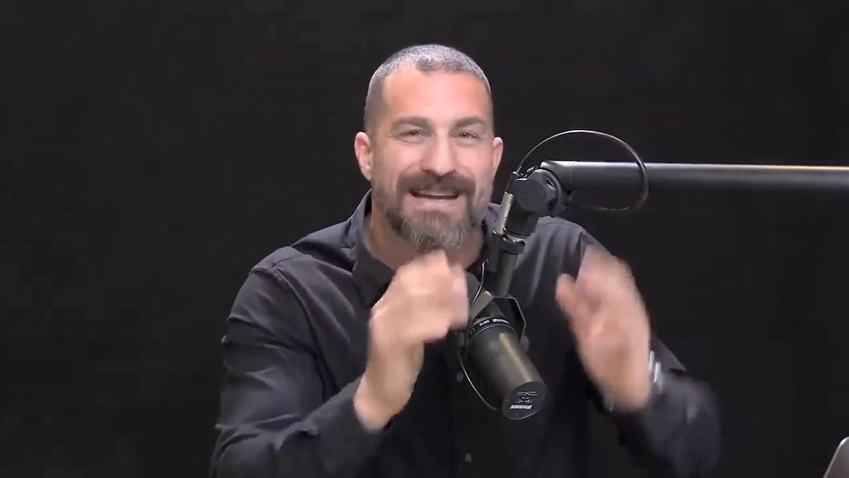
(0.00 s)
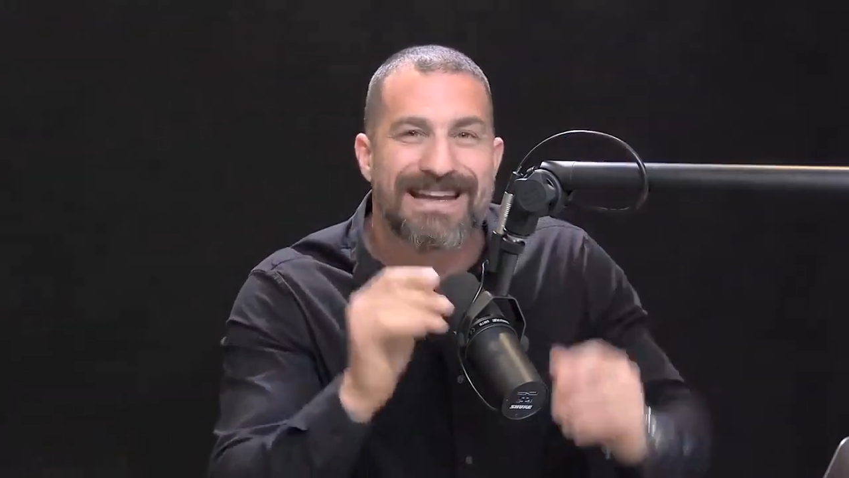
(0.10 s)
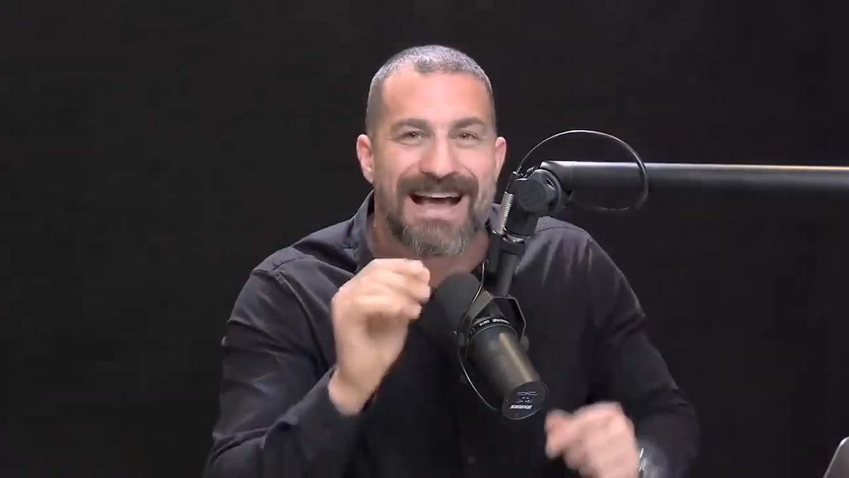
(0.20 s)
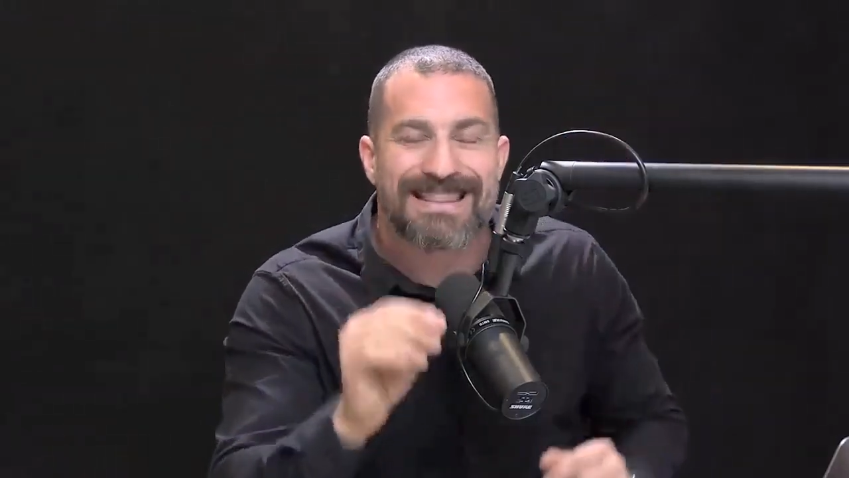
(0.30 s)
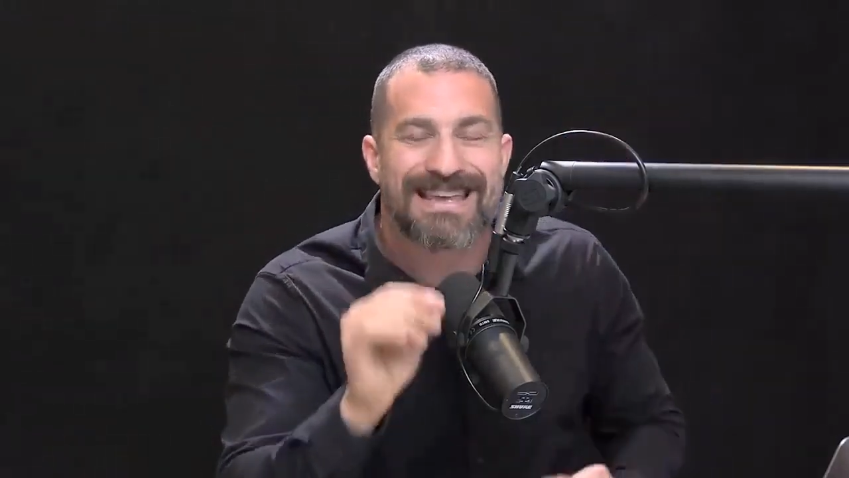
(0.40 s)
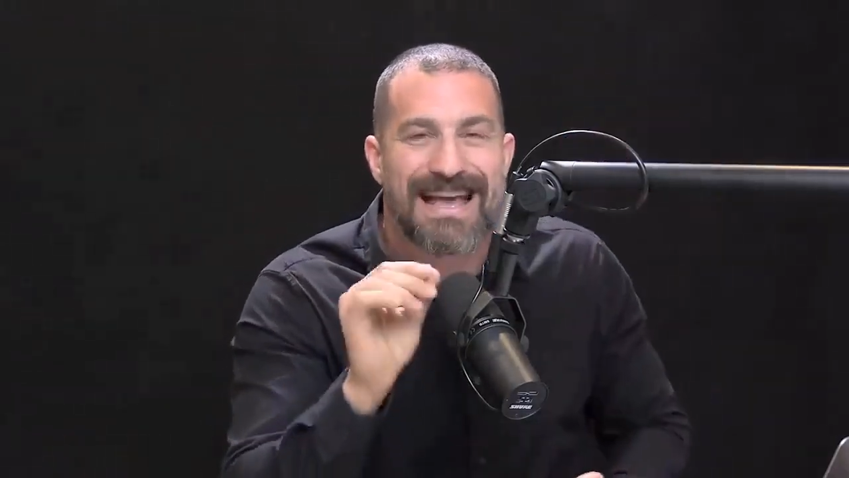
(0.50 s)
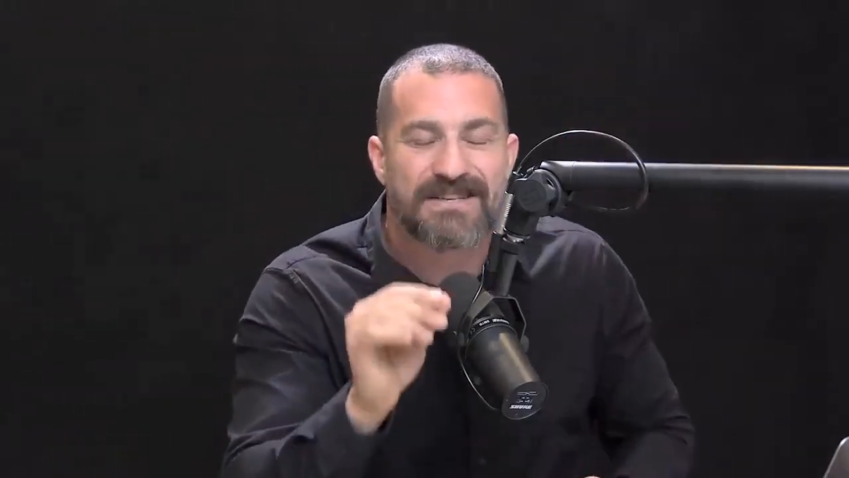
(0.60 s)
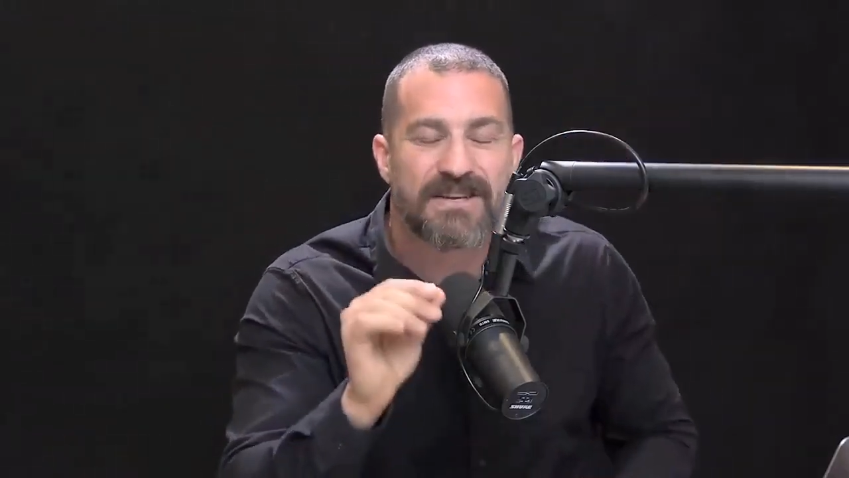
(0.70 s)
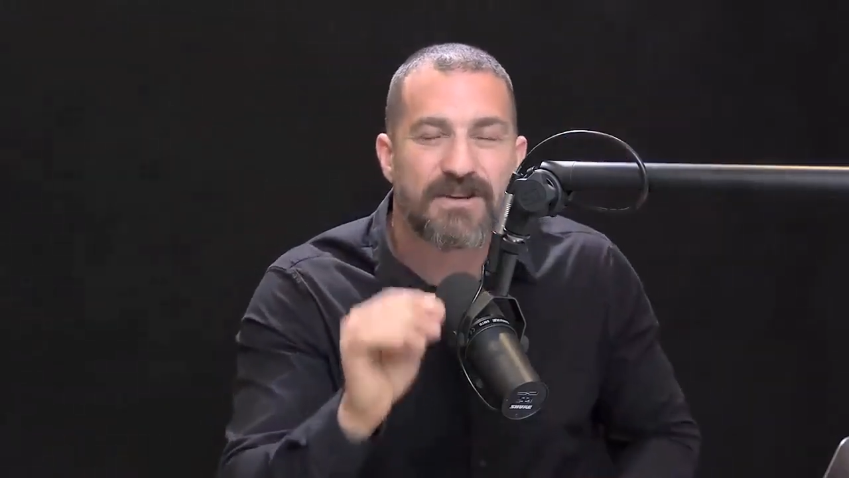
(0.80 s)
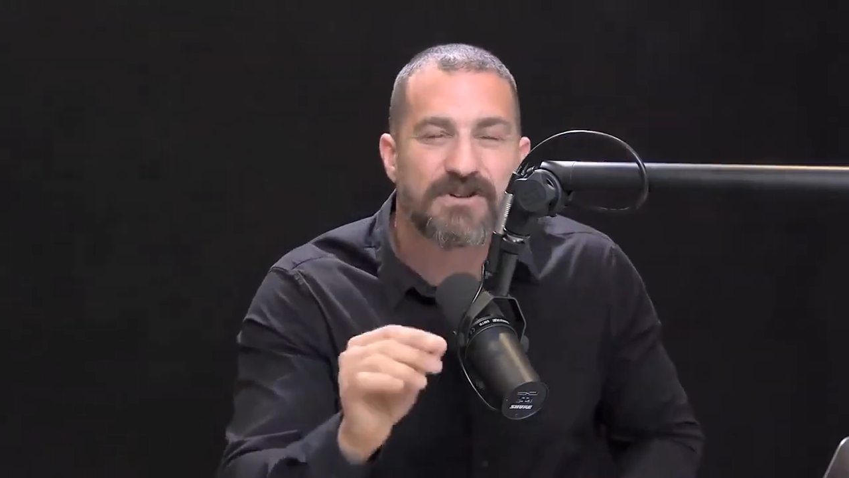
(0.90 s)
but not the
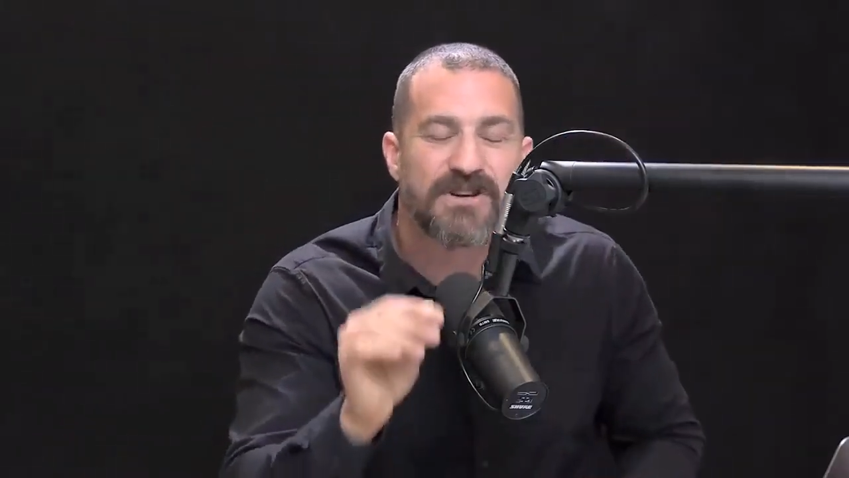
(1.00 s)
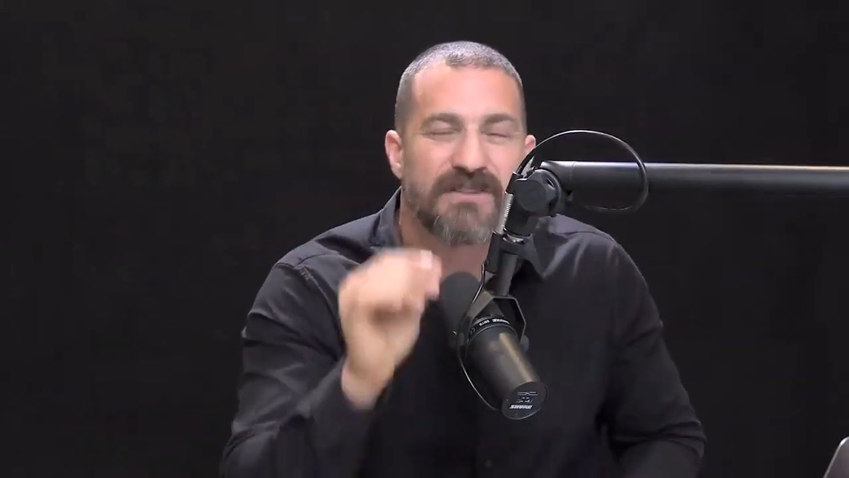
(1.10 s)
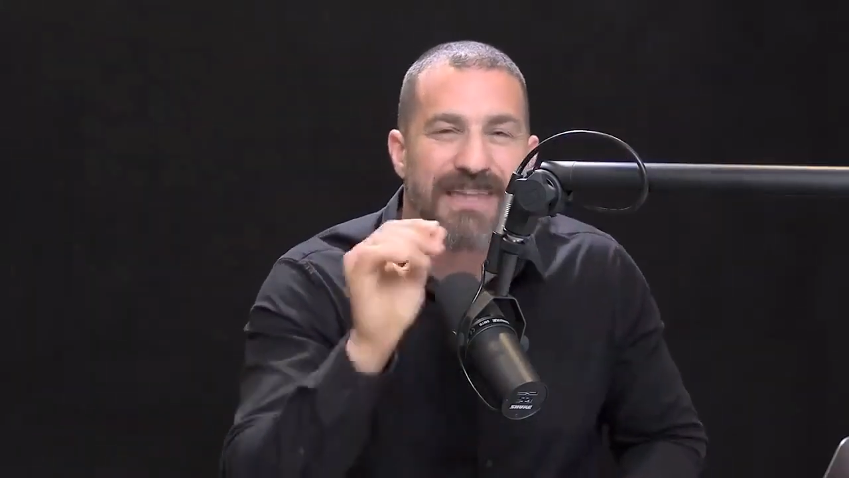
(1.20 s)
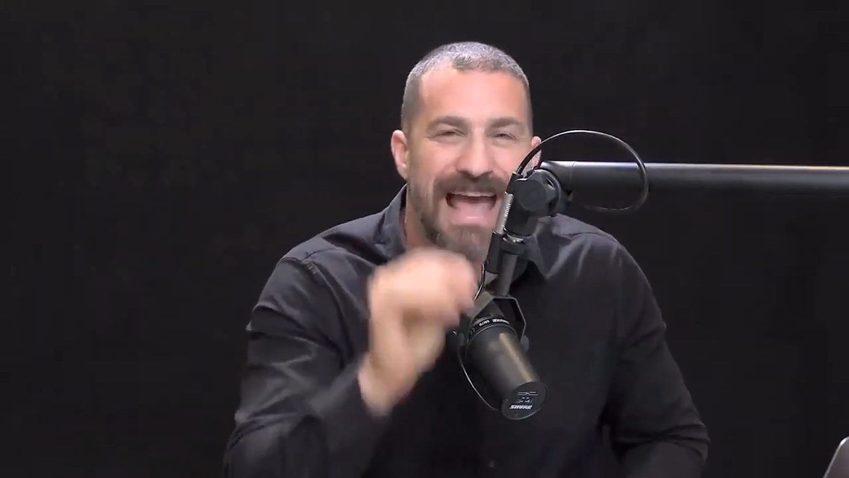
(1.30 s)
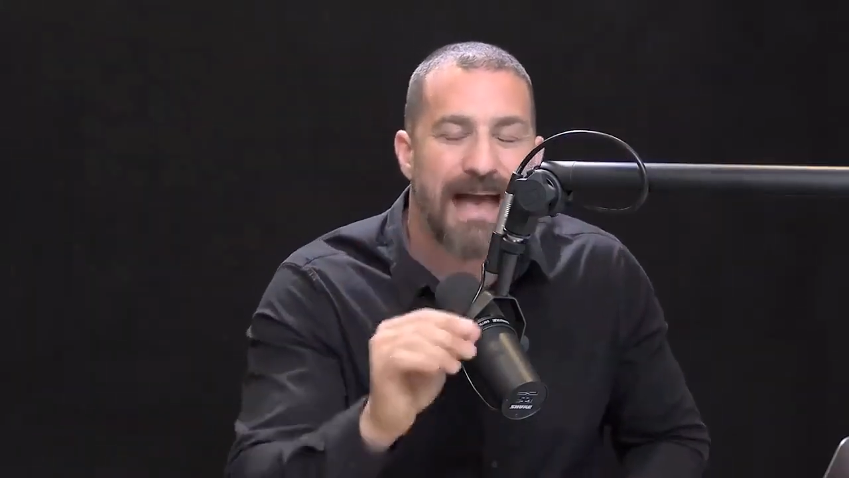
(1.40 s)
execution of the